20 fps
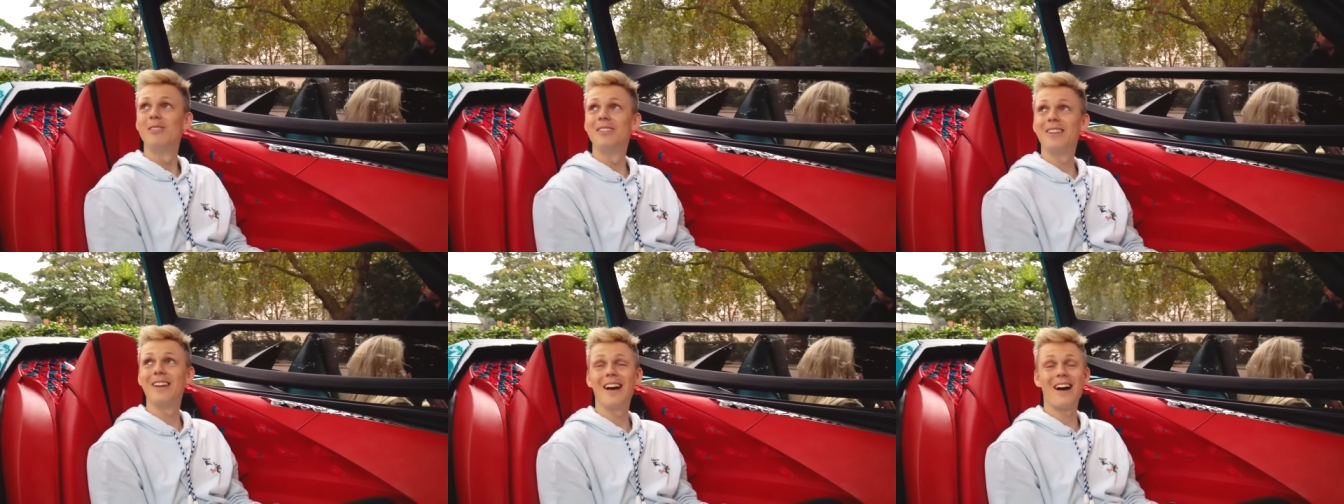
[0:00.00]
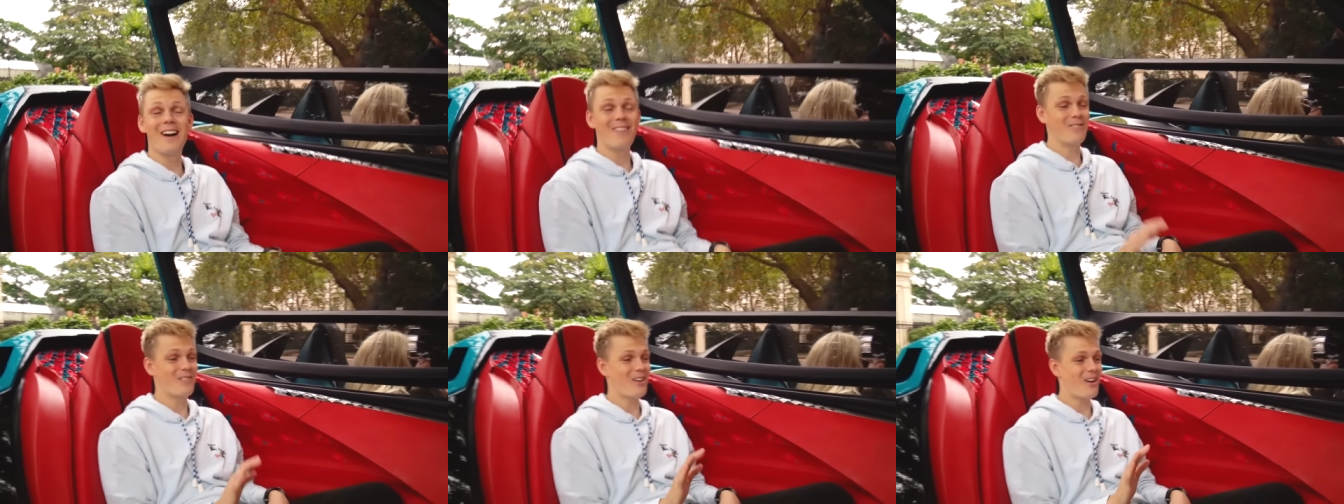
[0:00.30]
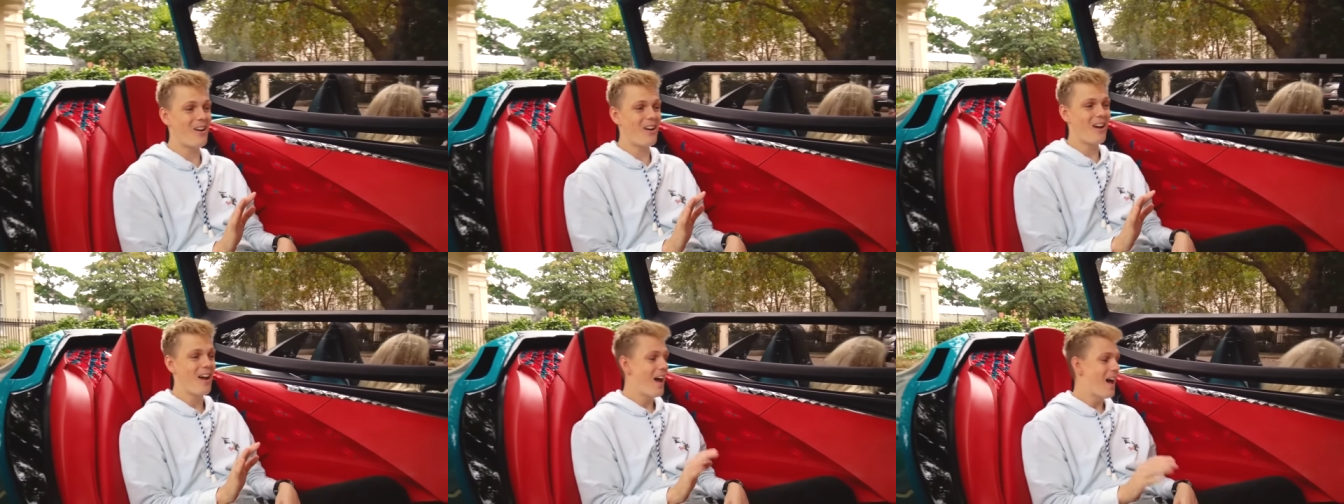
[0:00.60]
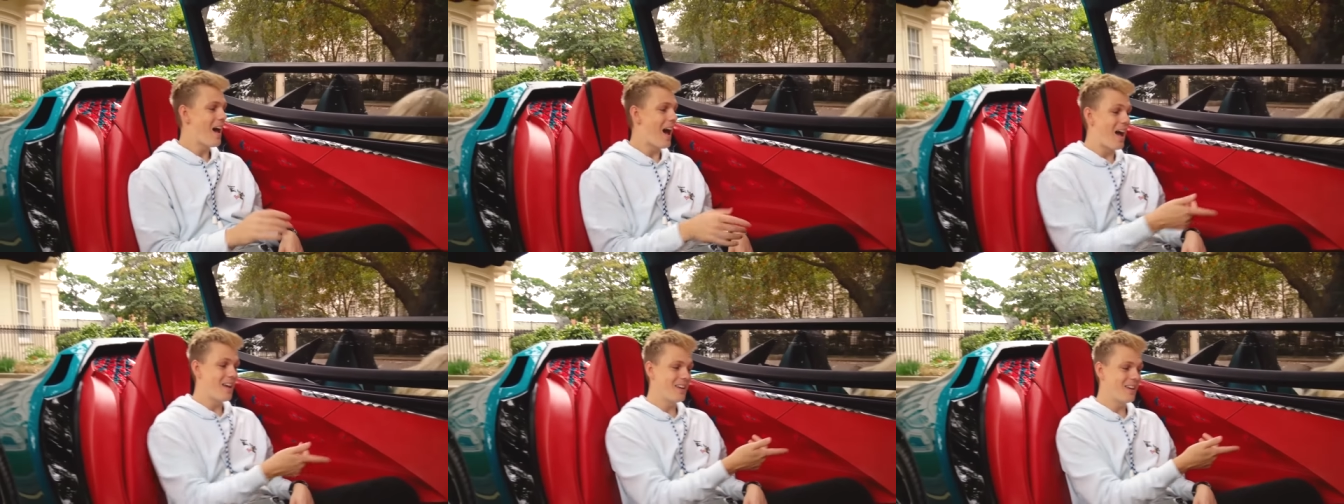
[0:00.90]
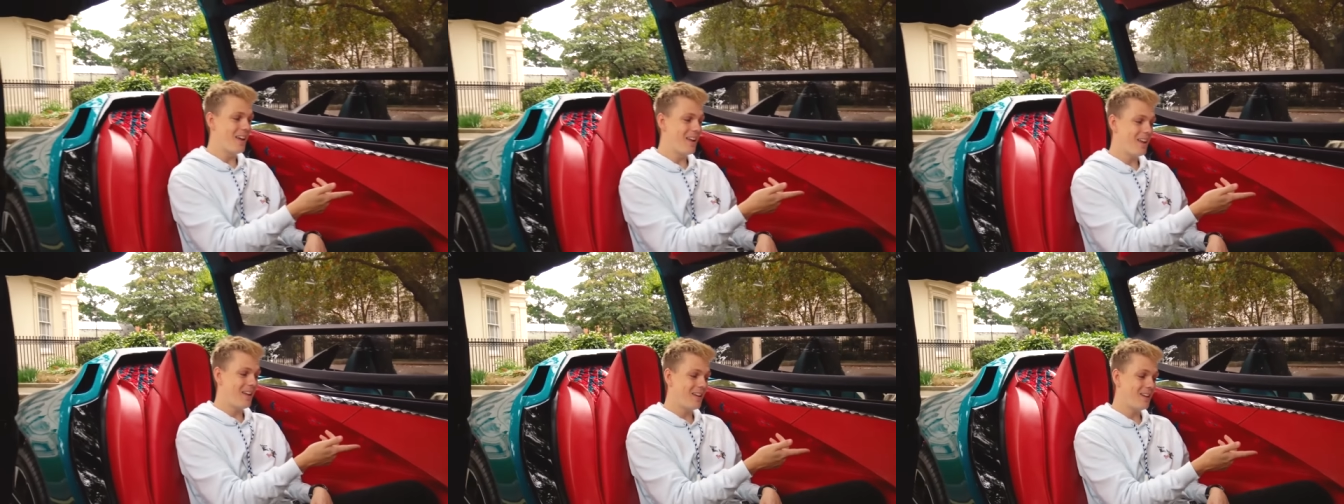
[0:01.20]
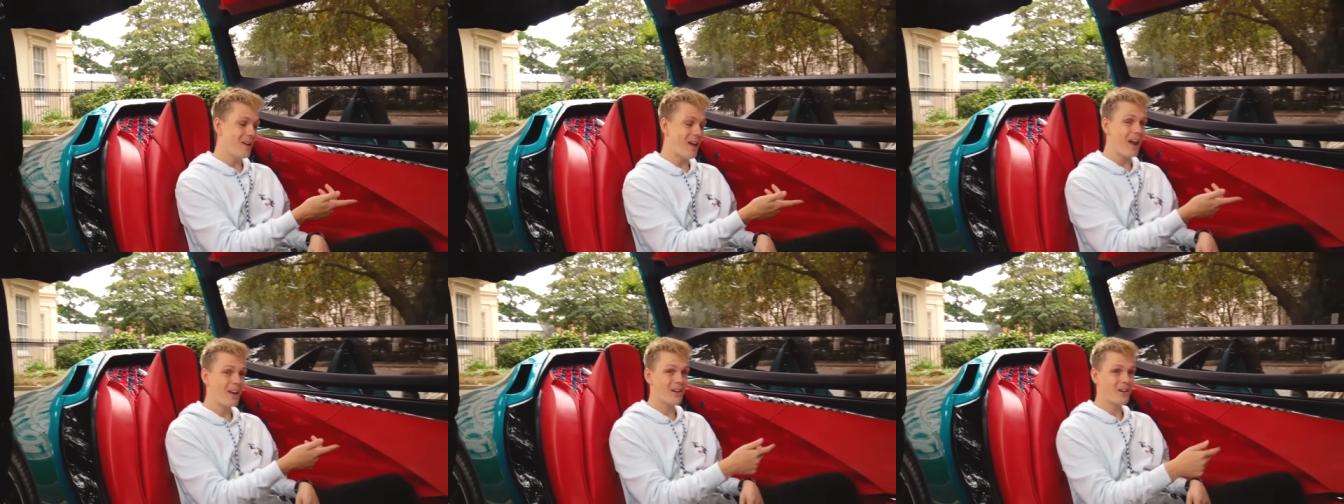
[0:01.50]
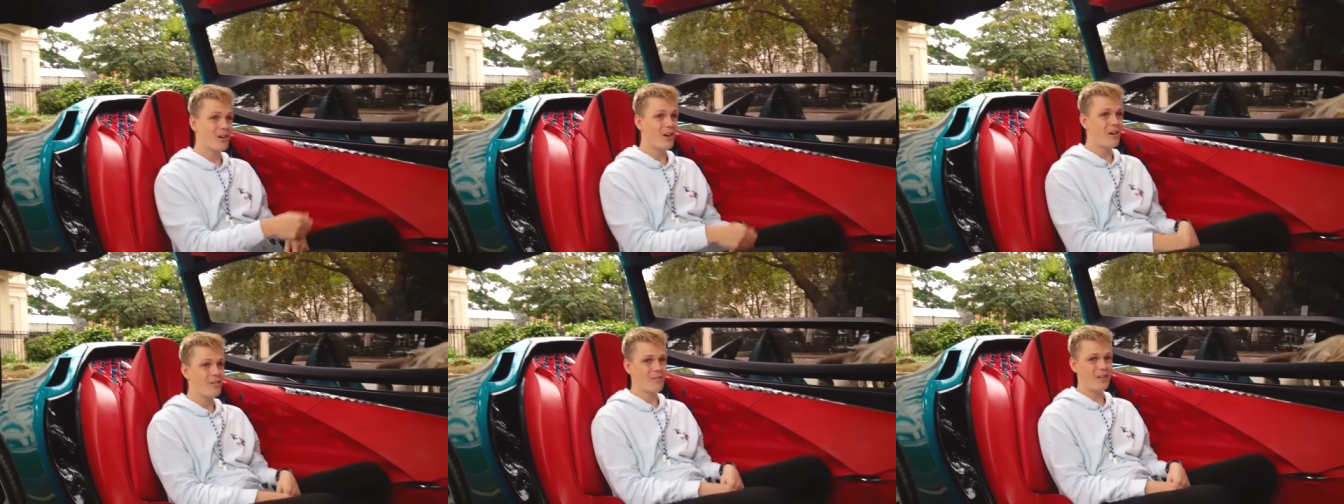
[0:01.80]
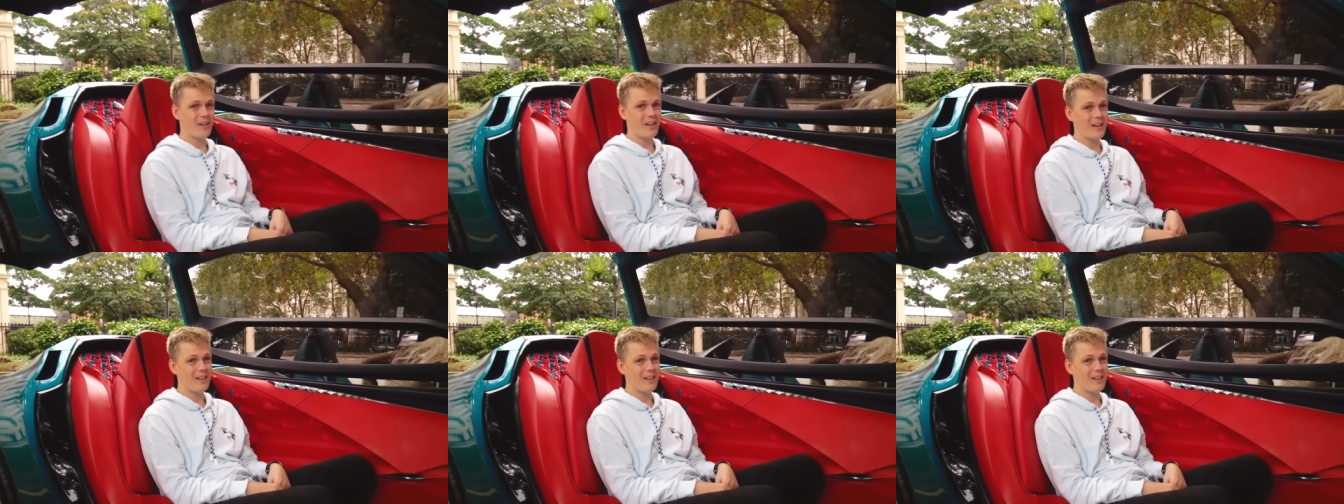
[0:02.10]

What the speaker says: Yeah, no, I nearly had a coffee.